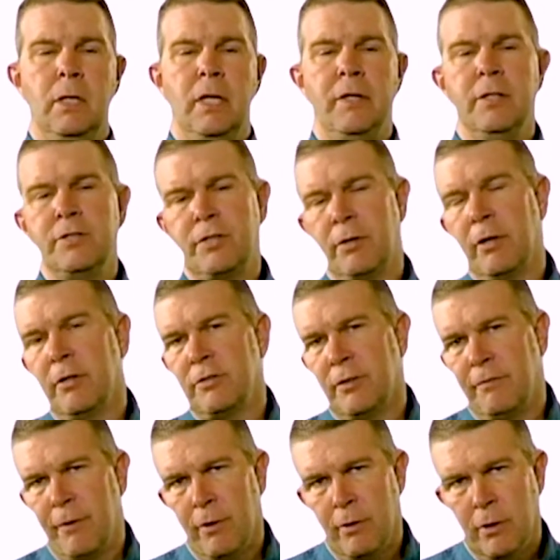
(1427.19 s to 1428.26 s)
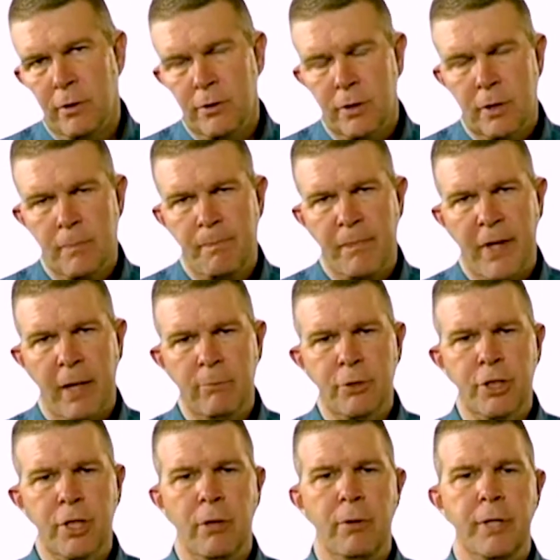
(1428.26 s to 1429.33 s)
In this series of photos, I'm
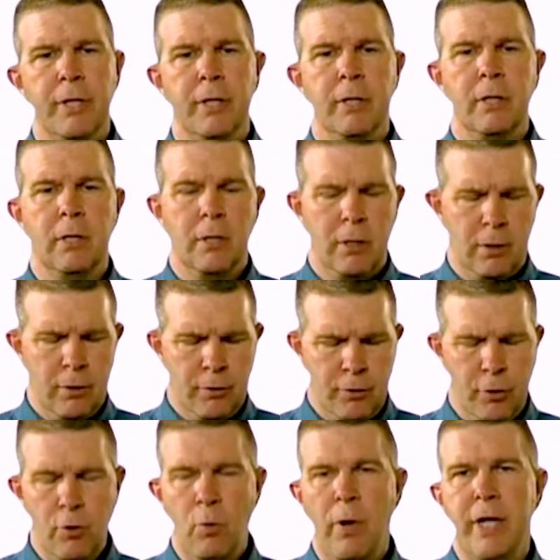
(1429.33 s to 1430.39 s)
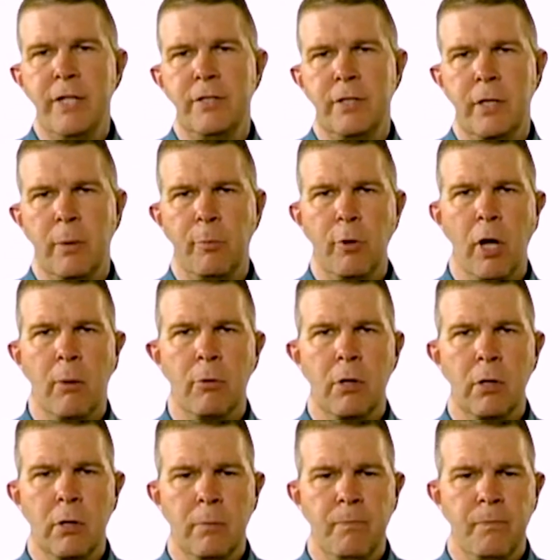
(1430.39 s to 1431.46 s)
showing you two ways that a
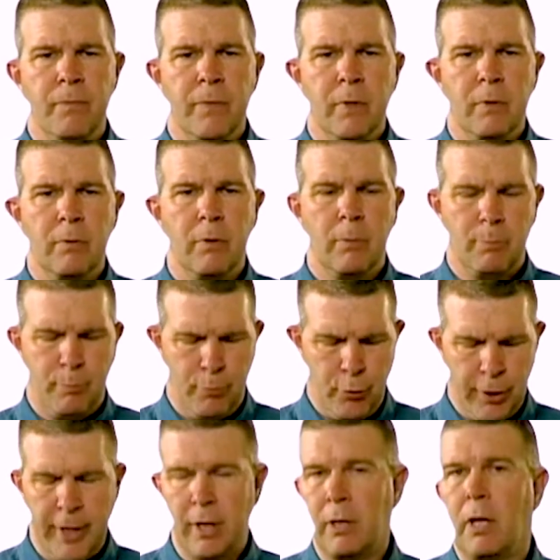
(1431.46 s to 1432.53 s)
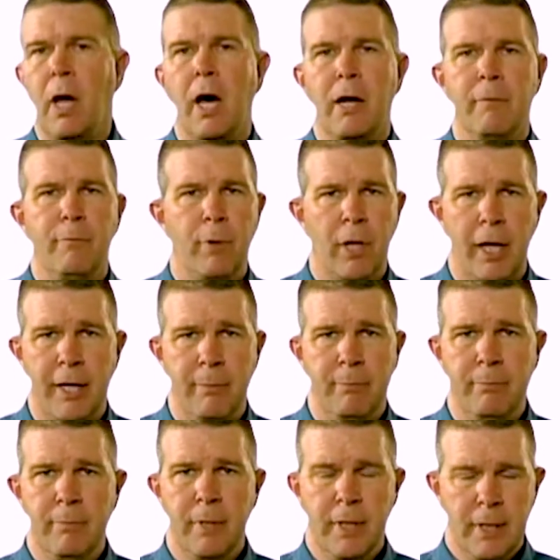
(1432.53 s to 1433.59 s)
plumber put in a lot of pipe.
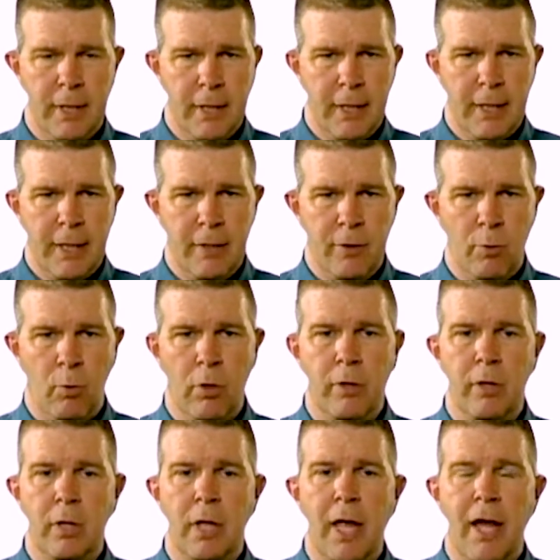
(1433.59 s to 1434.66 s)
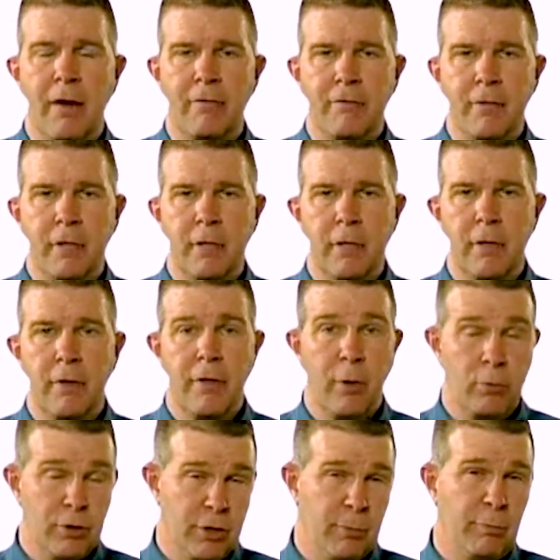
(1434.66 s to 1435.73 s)
The one on the left,
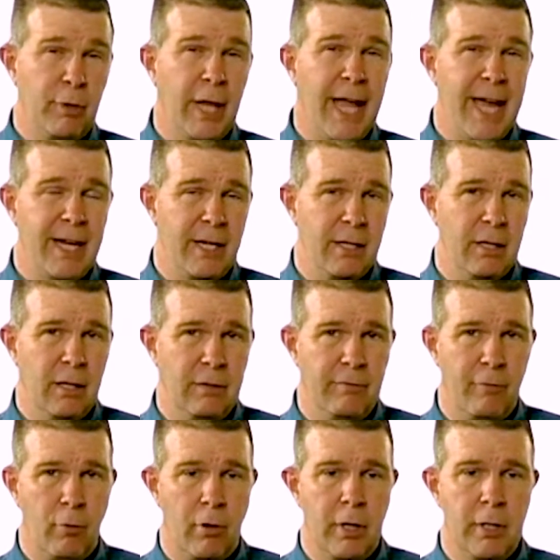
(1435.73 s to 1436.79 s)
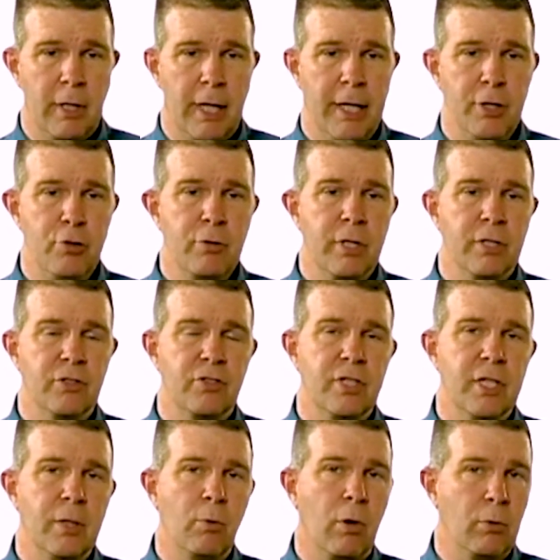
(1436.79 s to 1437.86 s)
there was some planning done for it, and you can
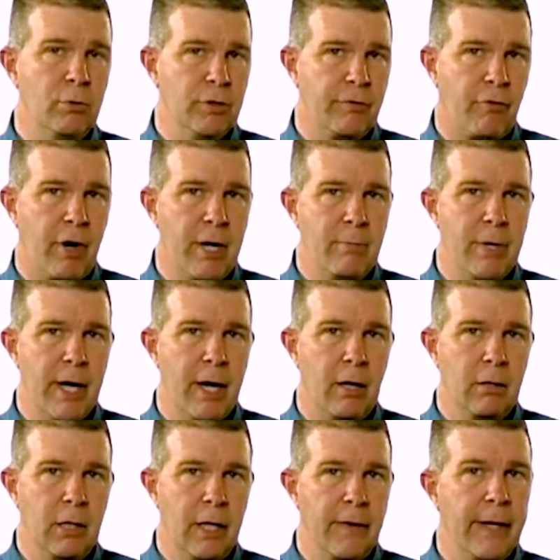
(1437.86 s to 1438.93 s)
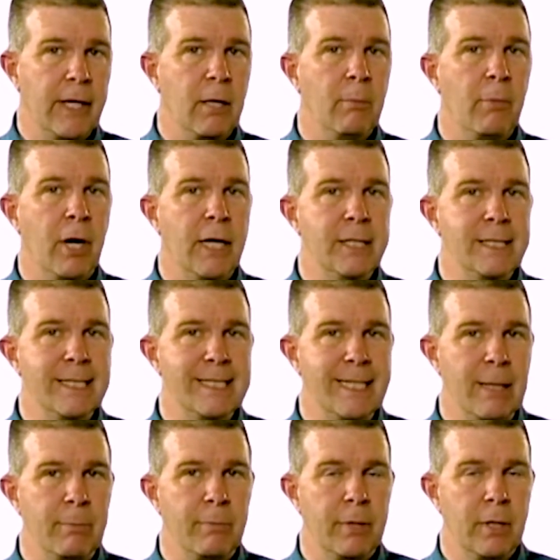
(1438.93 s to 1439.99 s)
see where it was framed out and they combined
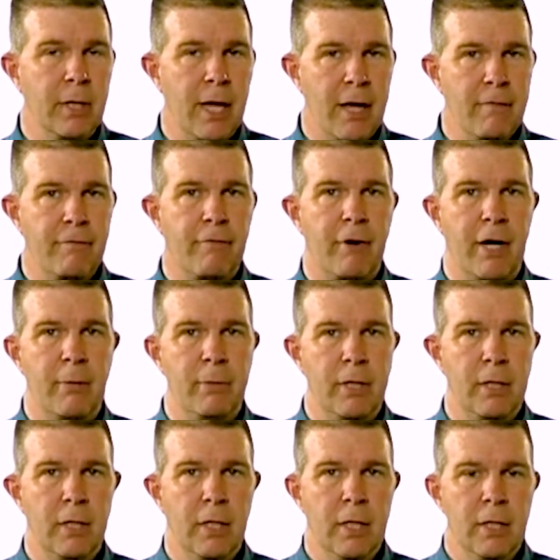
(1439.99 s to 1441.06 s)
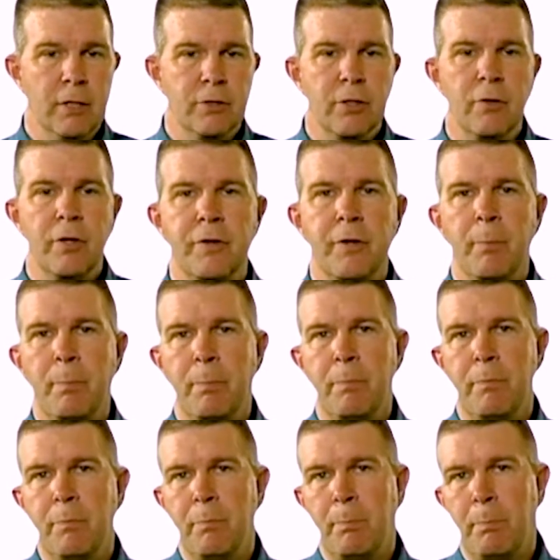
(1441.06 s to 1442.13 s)
SIP and framing so the
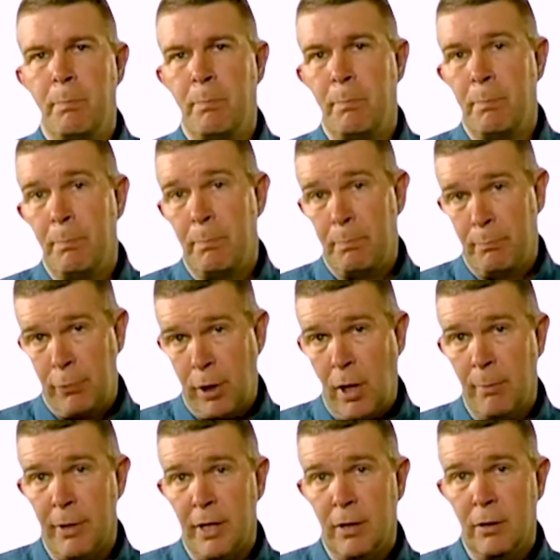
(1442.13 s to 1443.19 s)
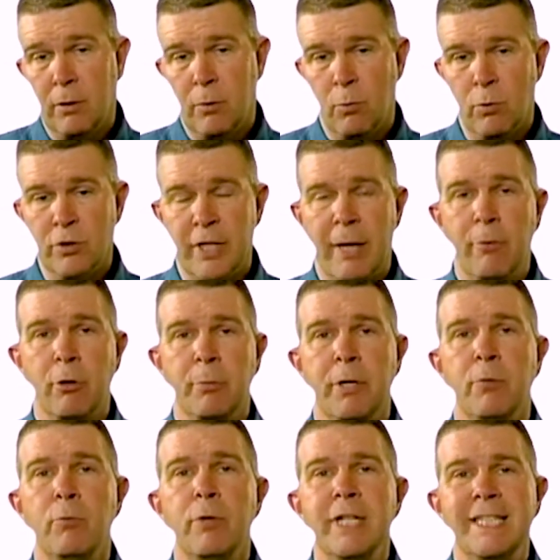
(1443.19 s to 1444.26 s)
plumbing was able to
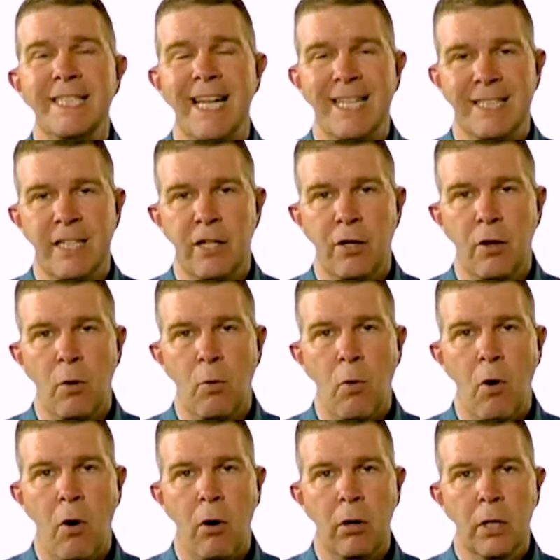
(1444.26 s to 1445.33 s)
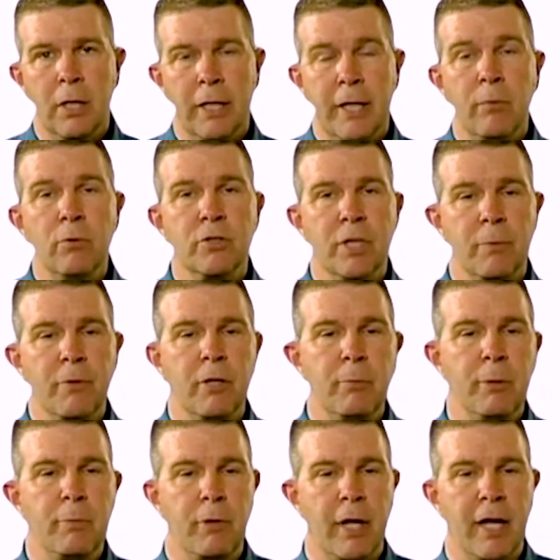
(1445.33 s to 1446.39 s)
be recessed into the wall. It was something to
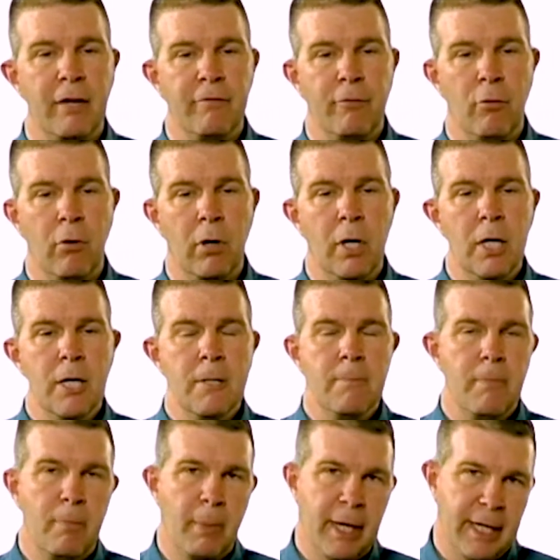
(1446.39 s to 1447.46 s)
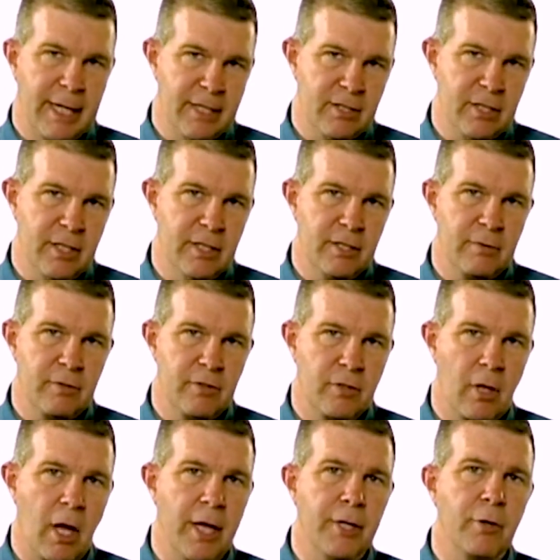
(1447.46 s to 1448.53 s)
be planned for. My guess in this
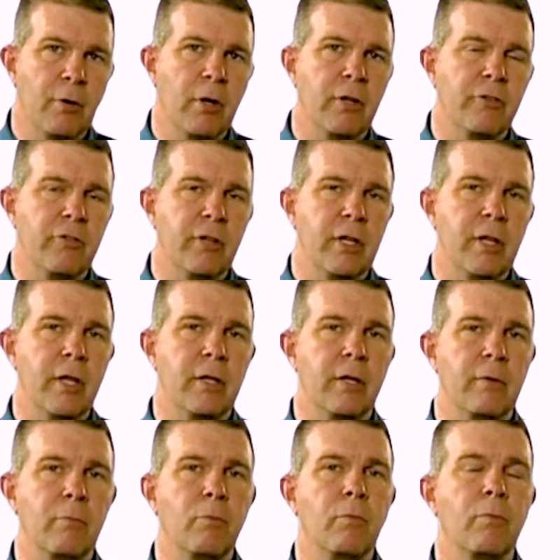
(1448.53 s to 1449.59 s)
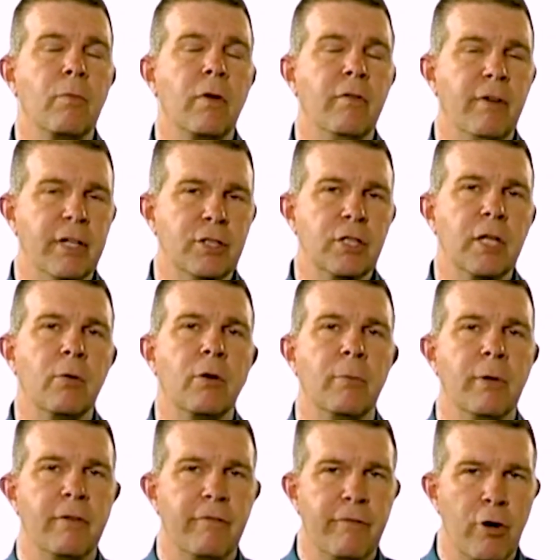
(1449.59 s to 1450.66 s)
slide you're going to see that eventually it would
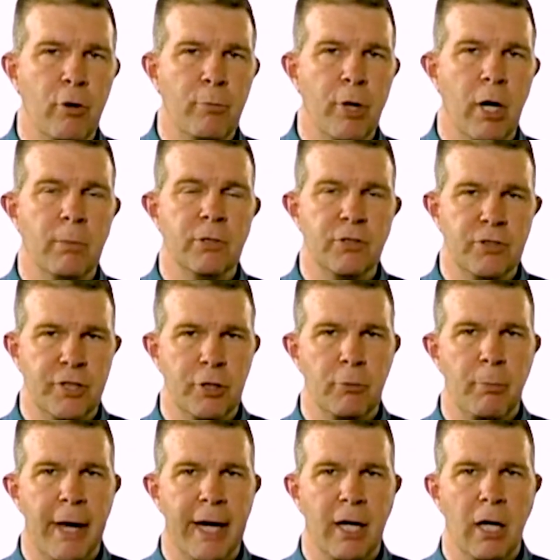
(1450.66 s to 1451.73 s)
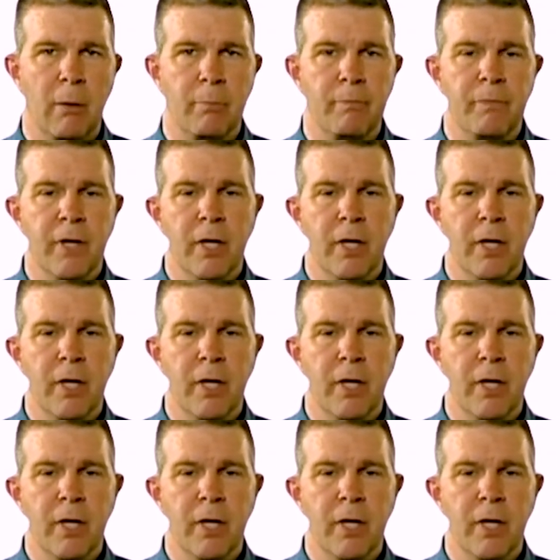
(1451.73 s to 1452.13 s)
have been foamed up and sealed back up.